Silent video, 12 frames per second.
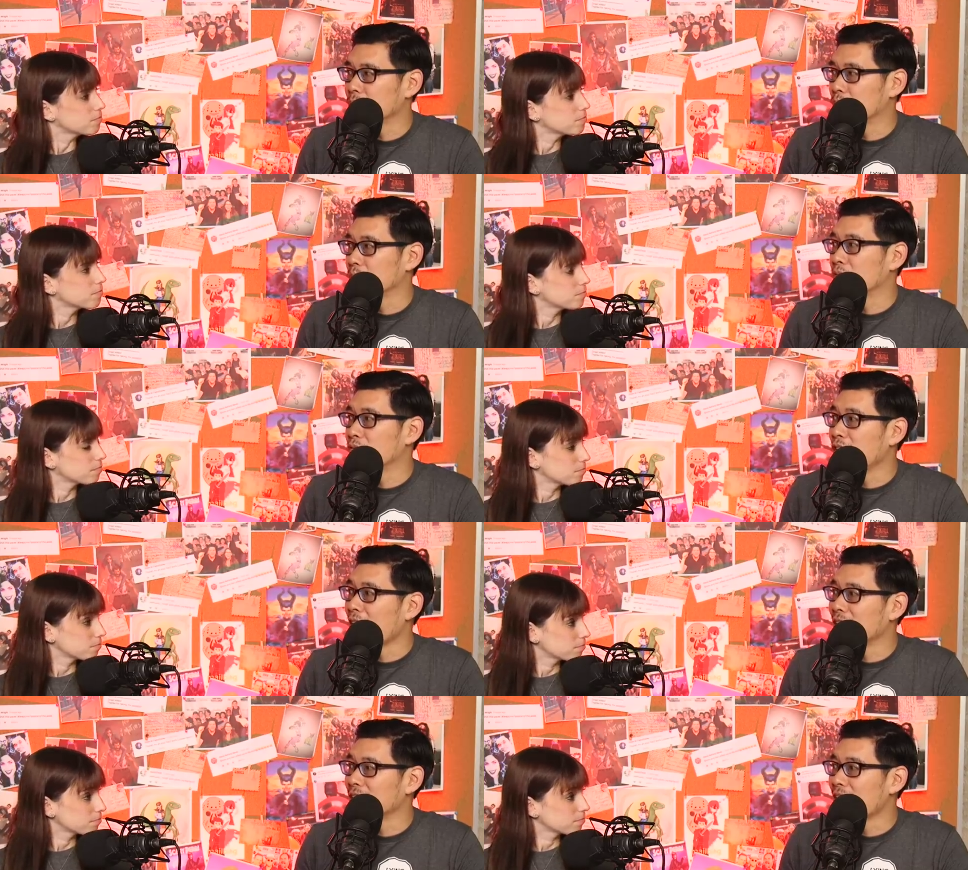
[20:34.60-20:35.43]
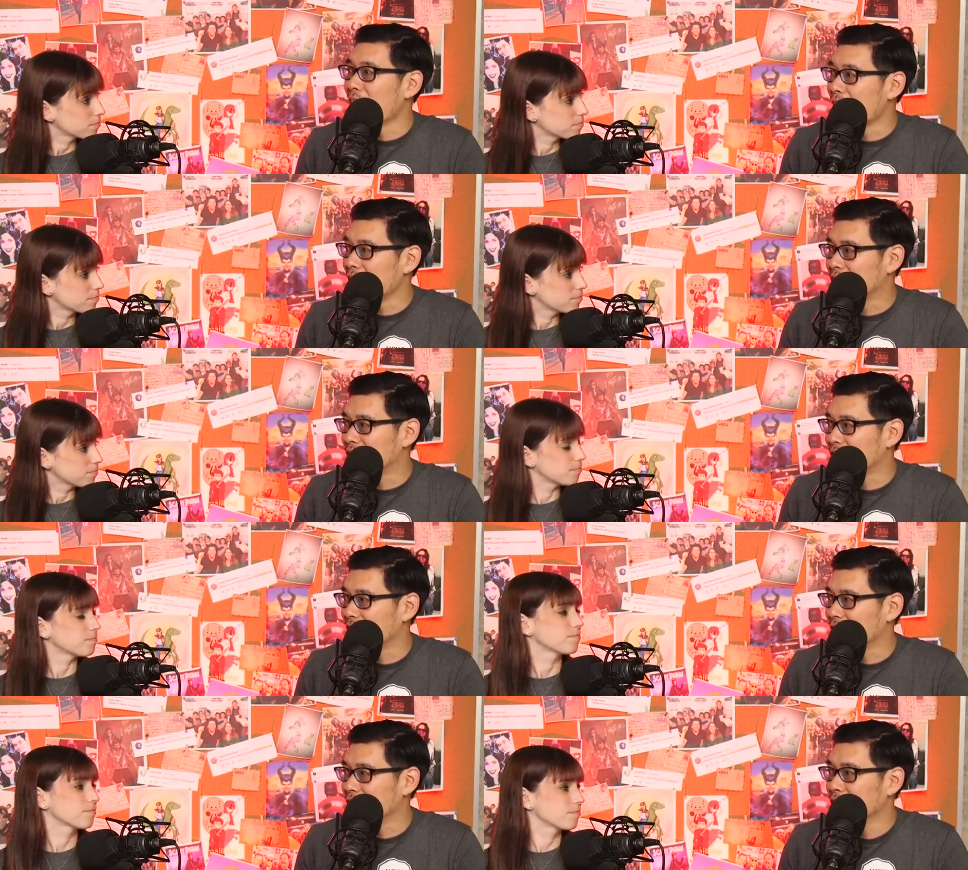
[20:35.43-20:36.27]
Speaker 1: which was fantastic.
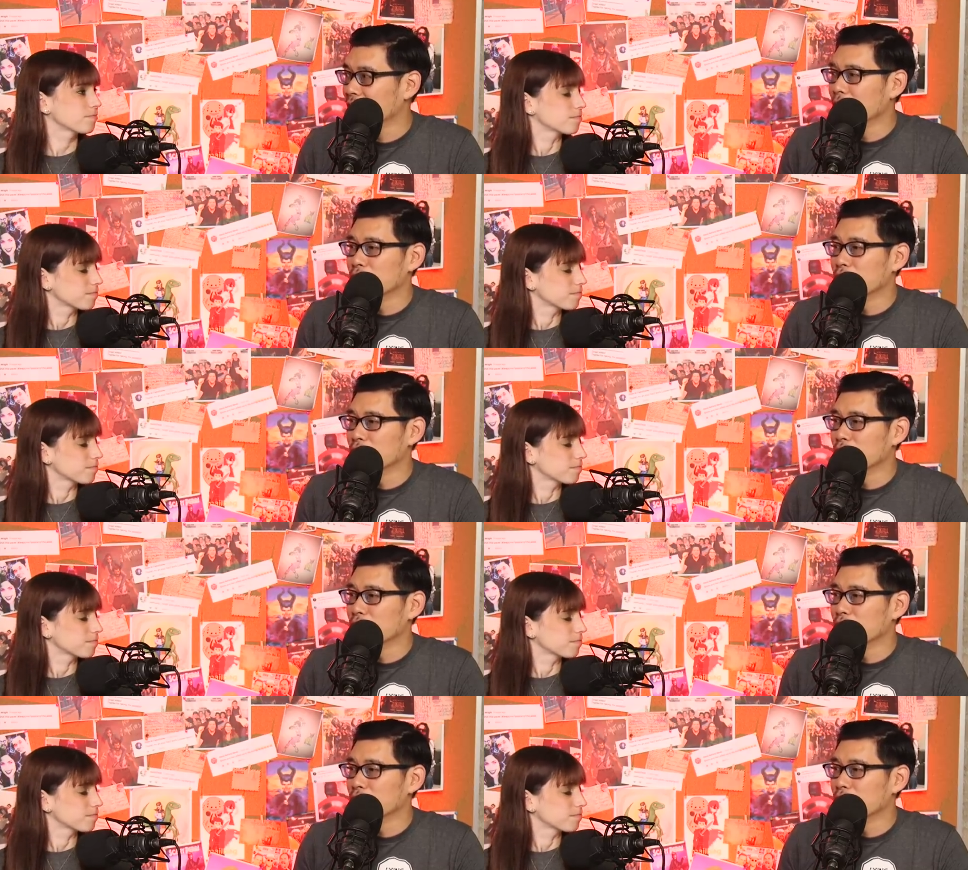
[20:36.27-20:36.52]
Mm-hmm.